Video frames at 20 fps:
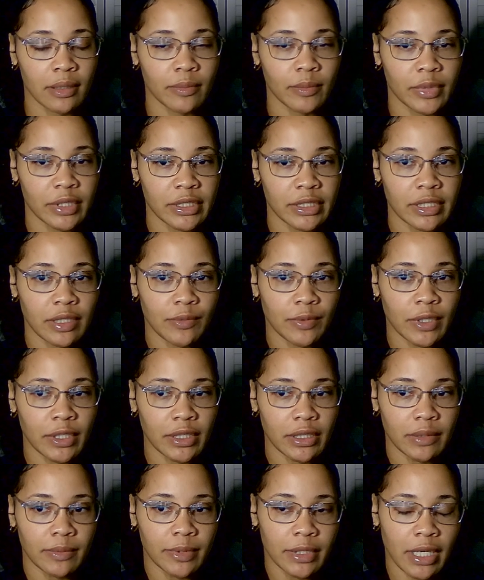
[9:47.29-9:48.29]
But someone
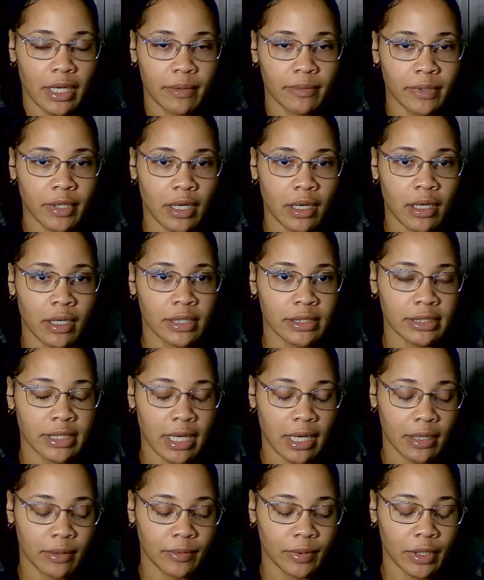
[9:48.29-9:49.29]
could be having a hard
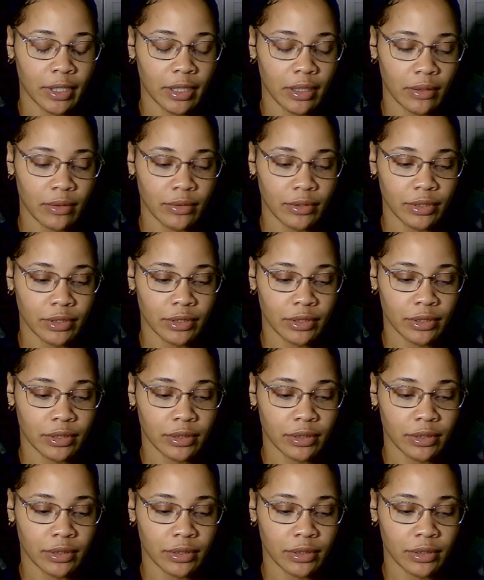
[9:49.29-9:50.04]
time with closure,